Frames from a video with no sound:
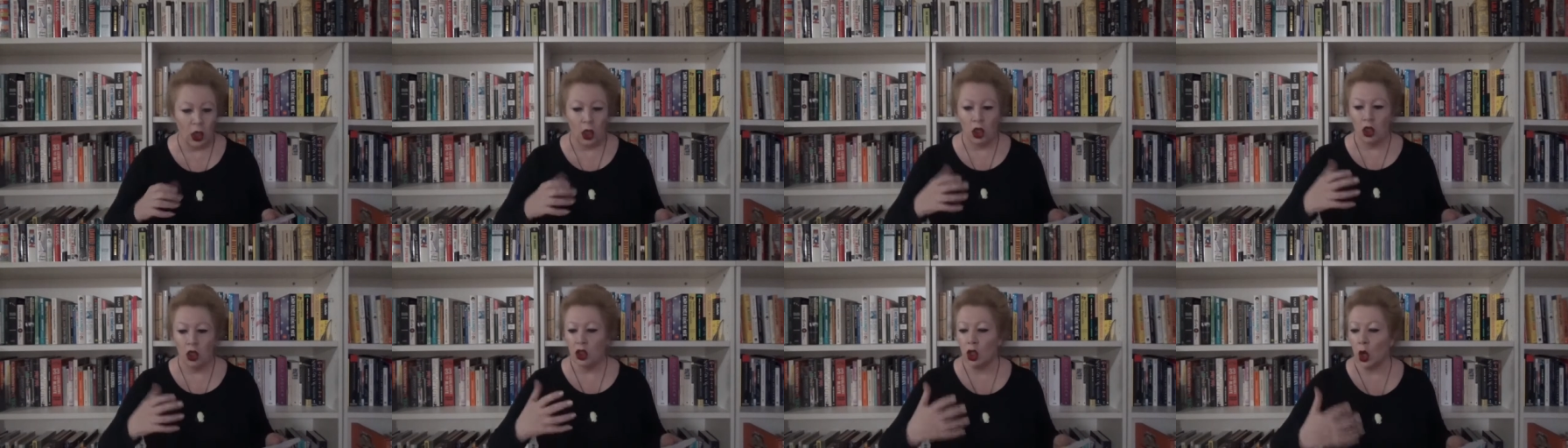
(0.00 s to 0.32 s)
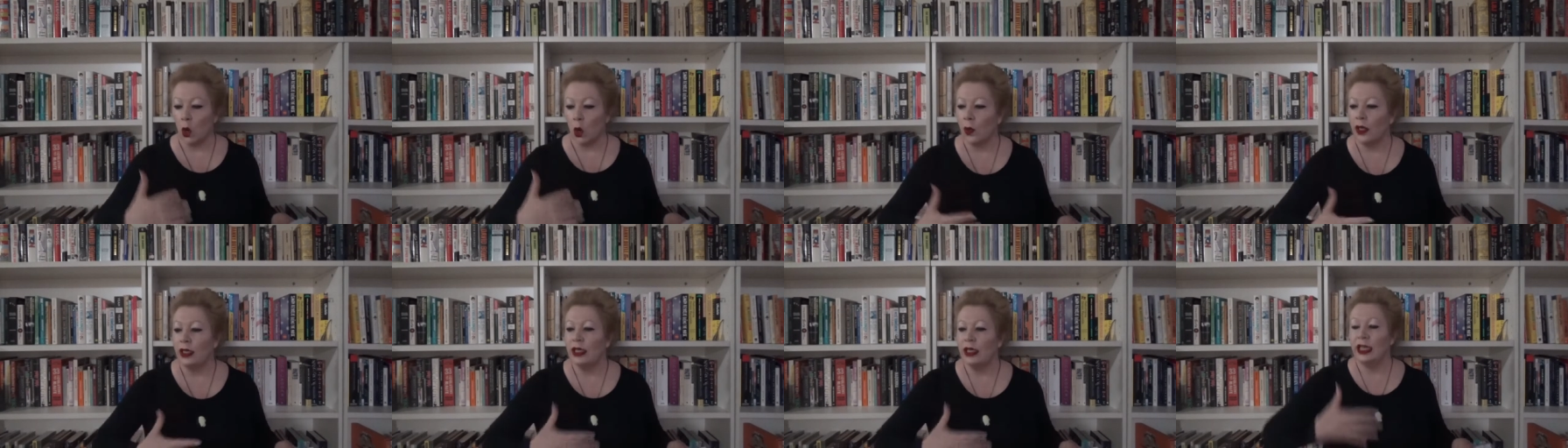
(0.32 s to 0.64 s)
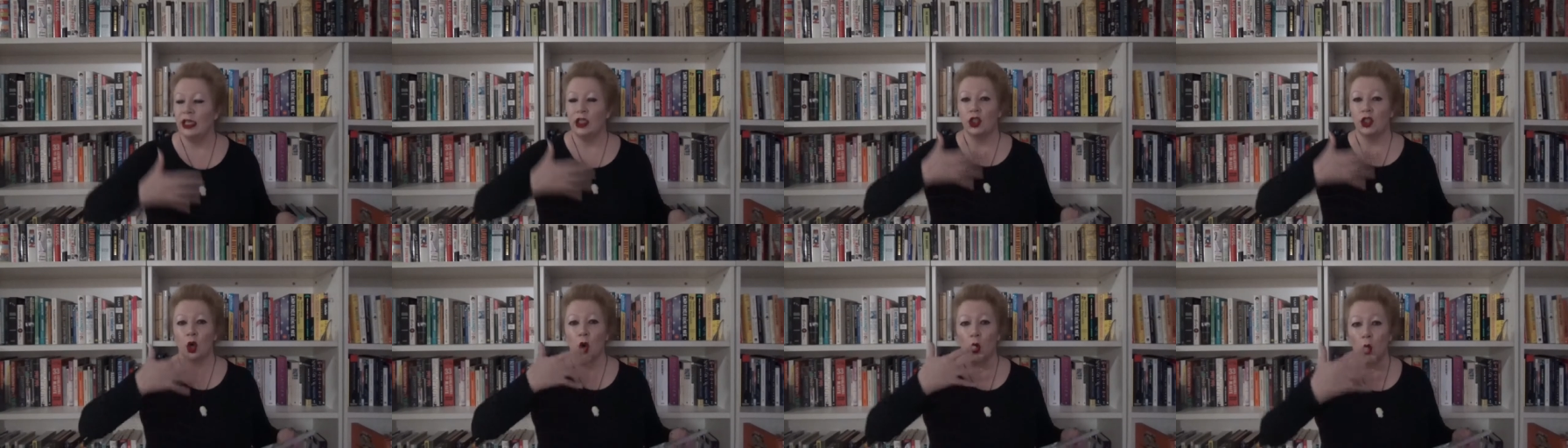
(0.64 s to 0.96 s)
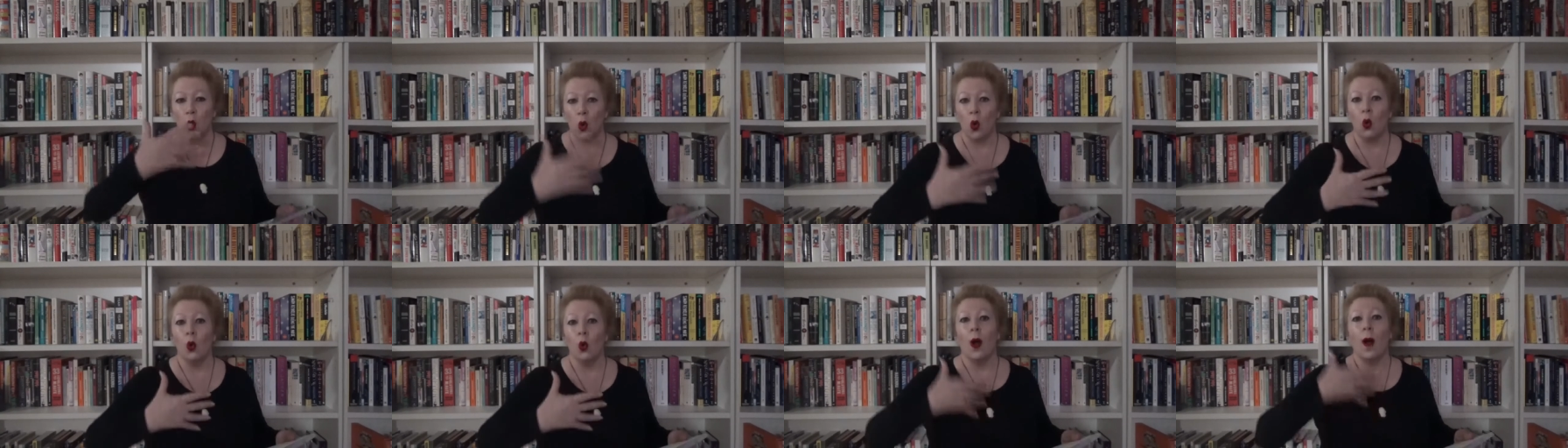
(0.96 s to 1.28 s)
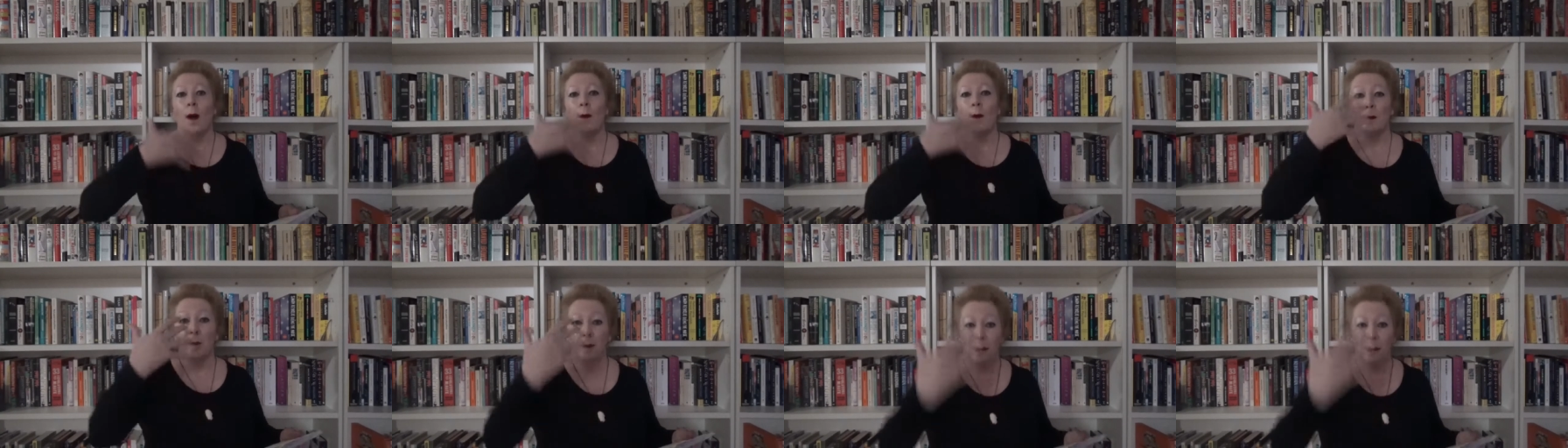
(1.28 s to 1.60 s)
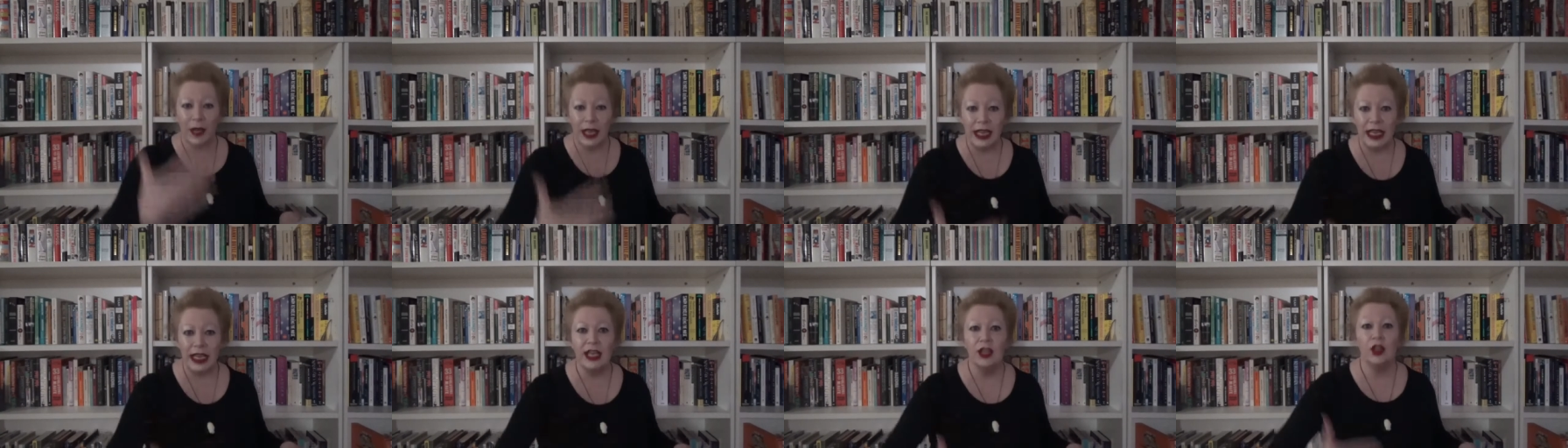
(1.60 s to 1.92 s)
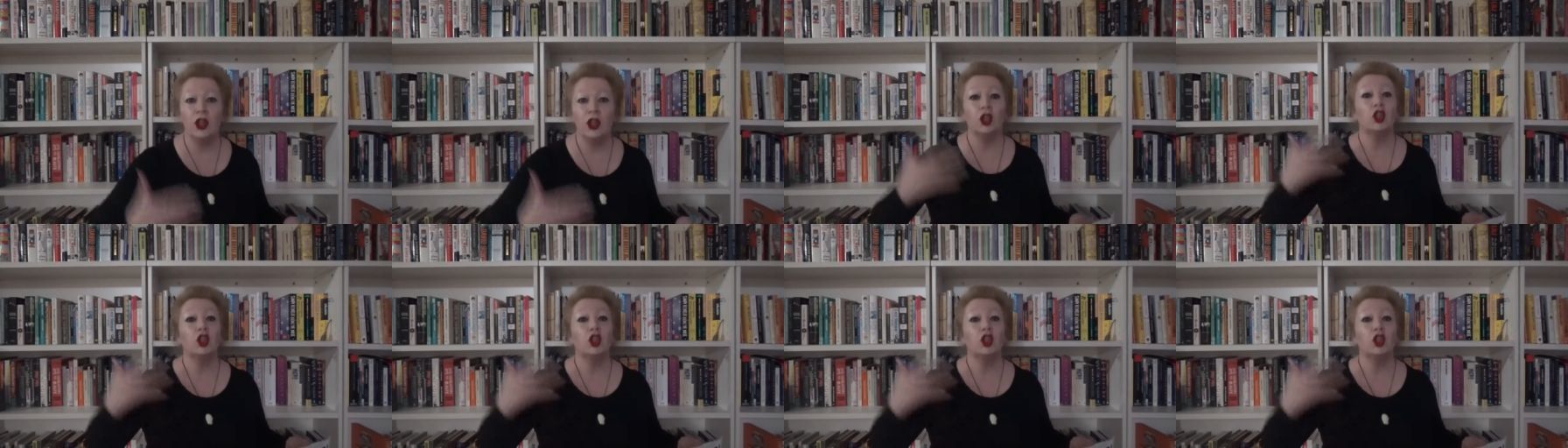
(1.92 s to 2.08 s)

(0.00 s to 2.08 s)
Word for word: So we need to all be the